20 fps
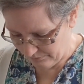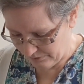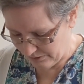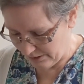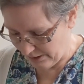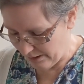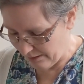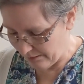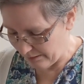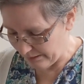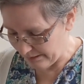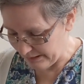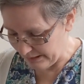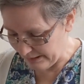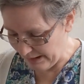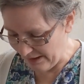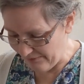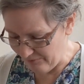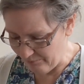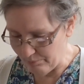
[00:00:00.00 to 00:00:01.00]
do because I
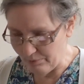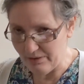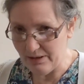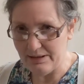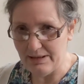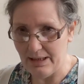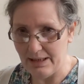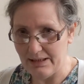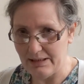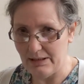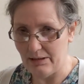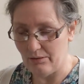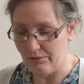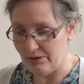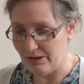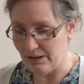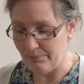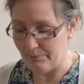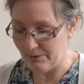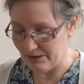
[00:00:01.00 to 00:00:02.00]
haven't put the test knit on
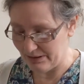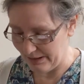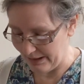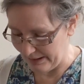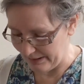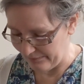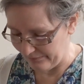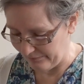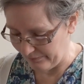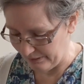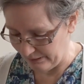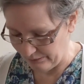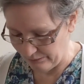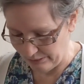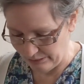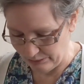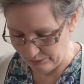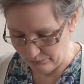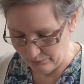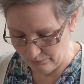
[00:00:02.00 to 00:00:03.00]
yet, because I haven't got
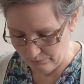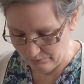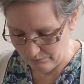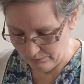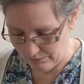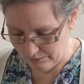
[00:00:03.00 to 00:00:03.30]
it cool.